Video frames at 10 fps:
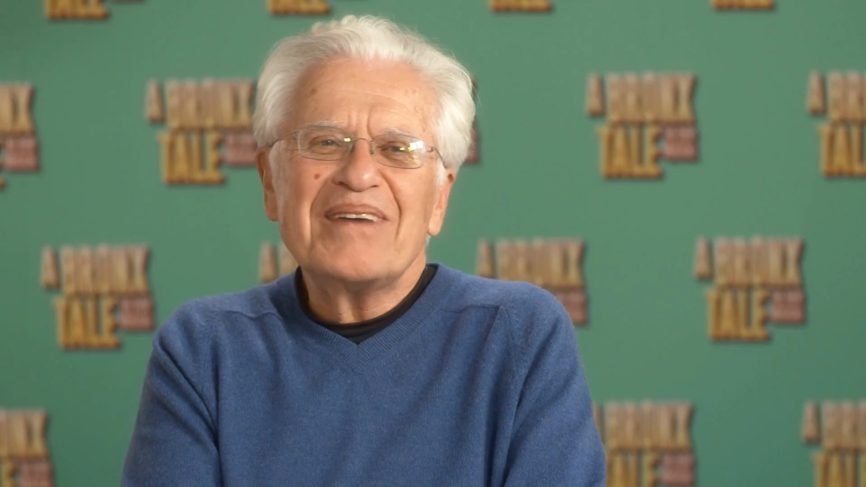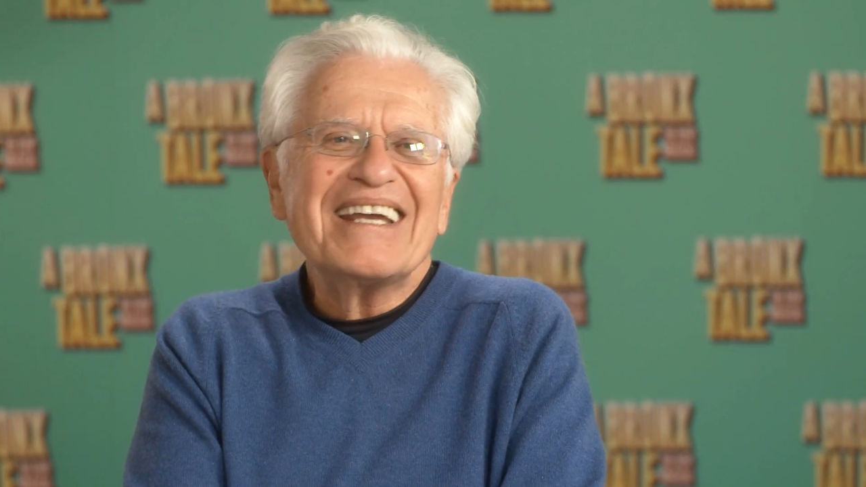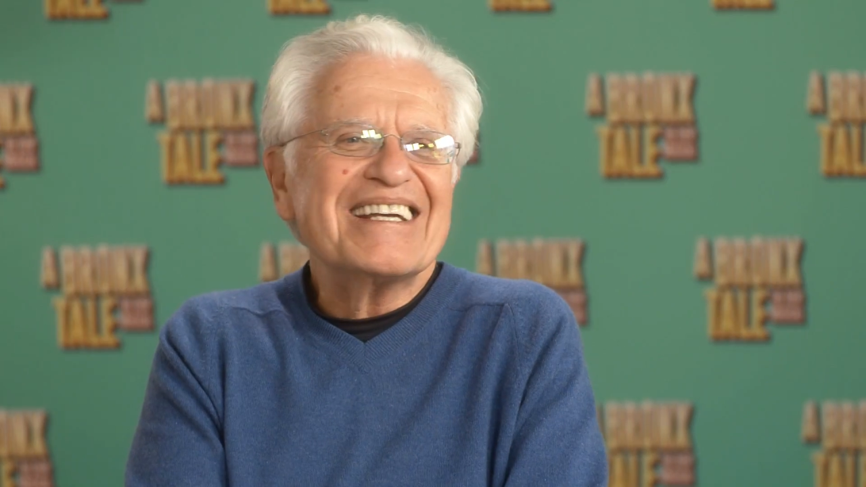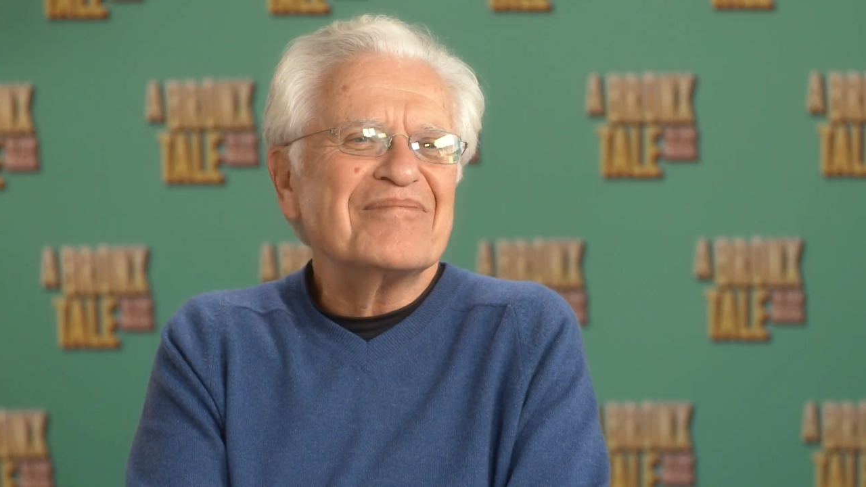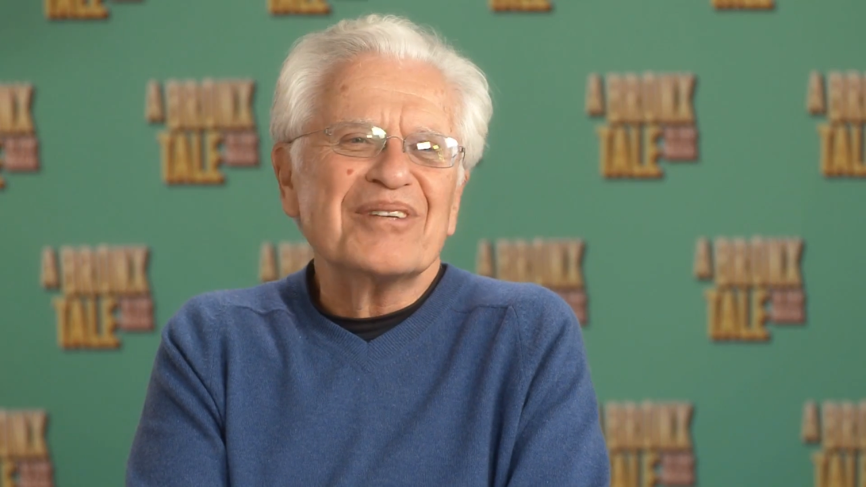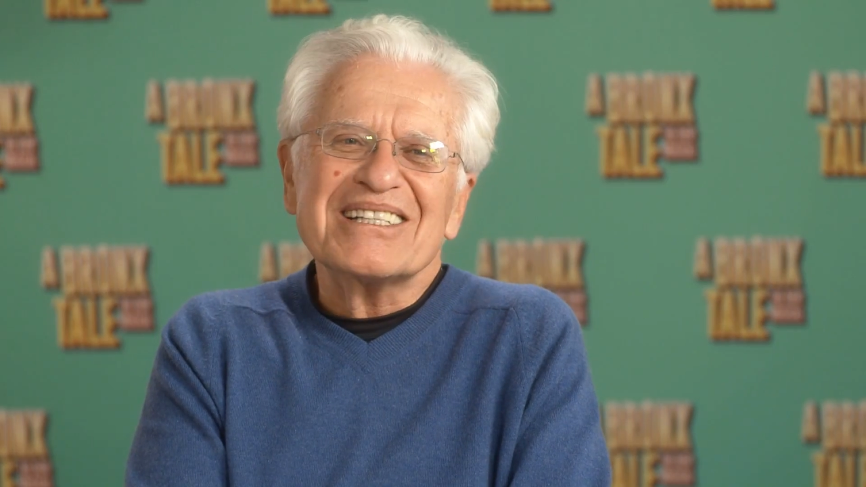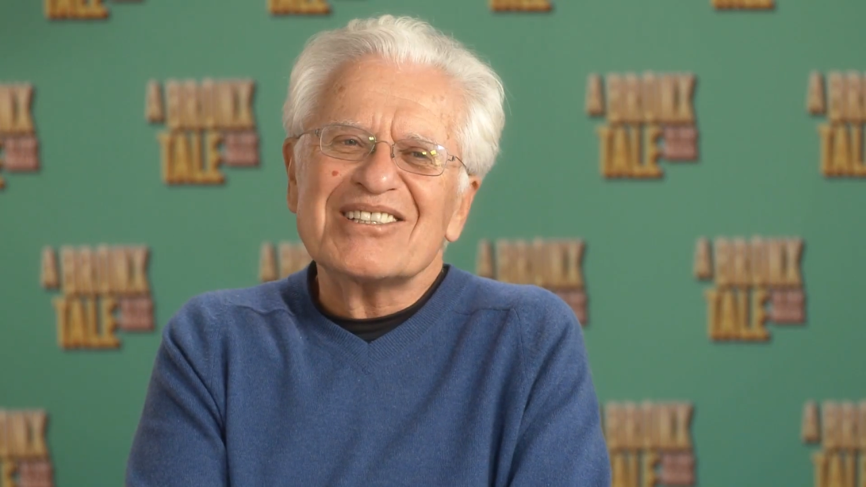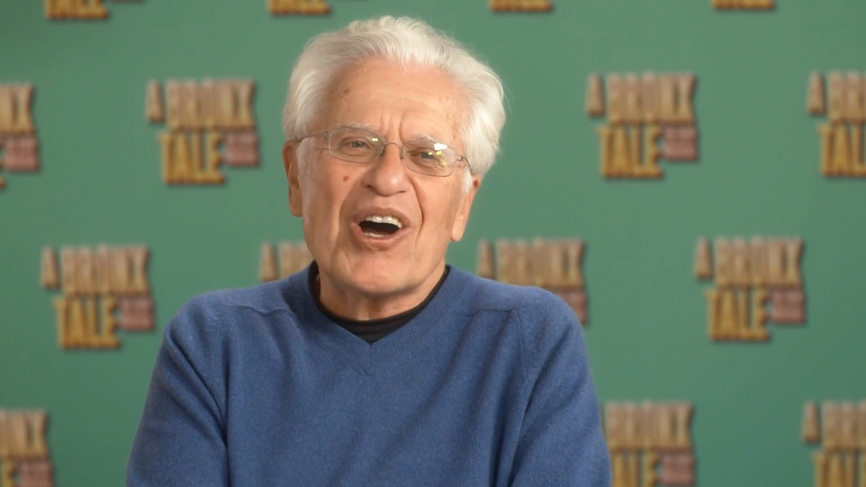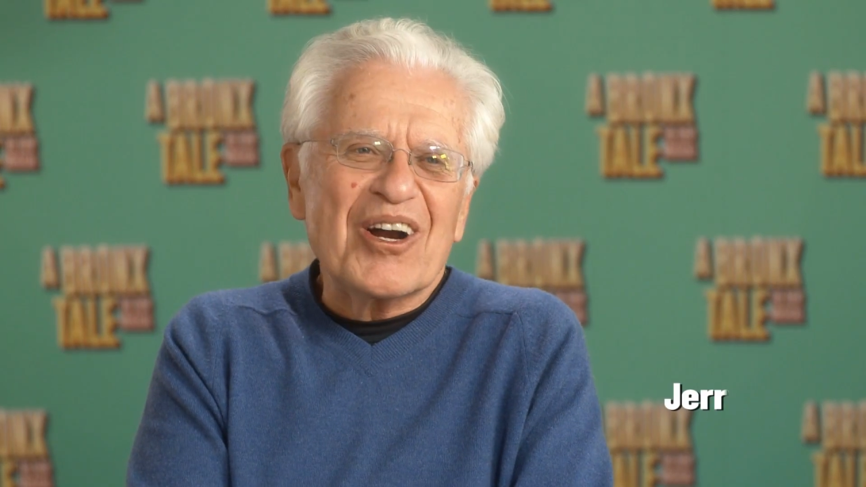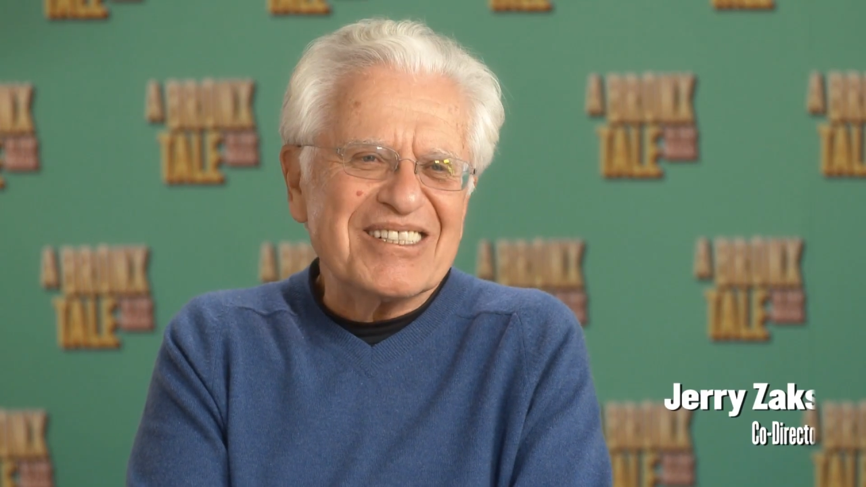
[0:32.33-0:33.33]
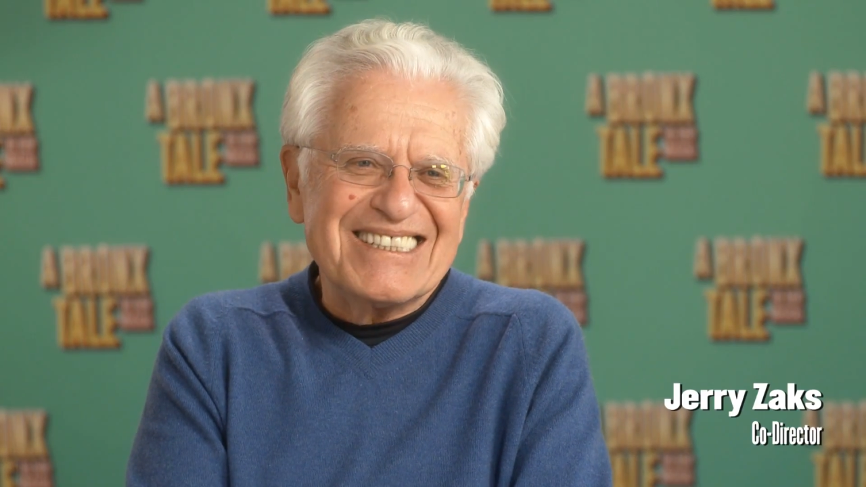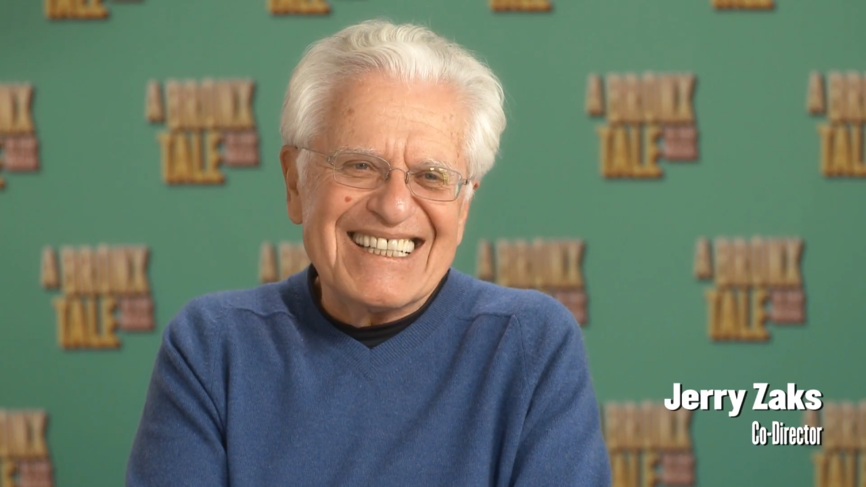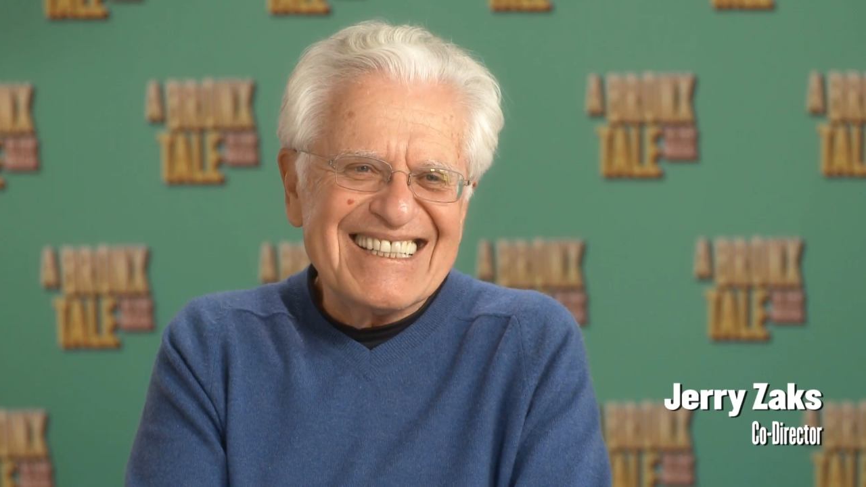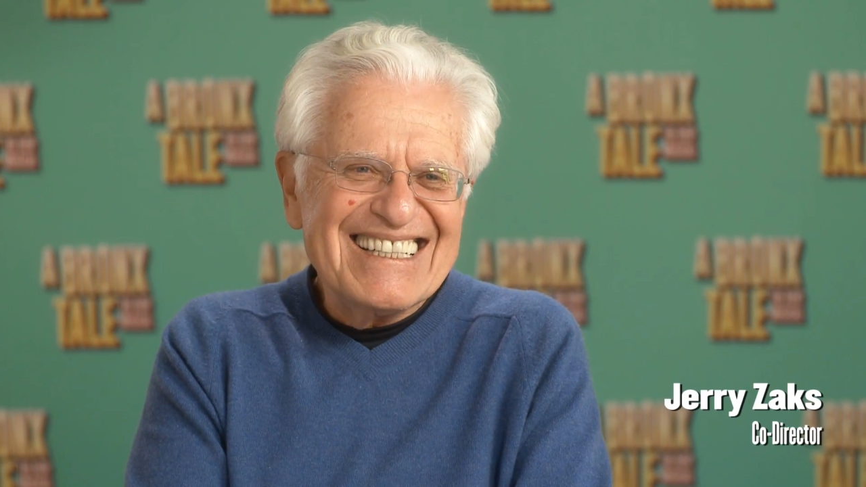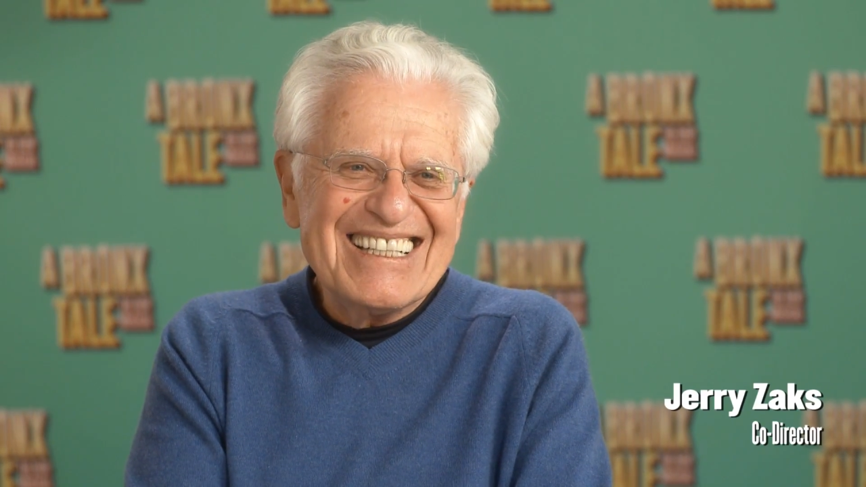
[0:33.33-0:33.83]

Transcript: Menken brings heart,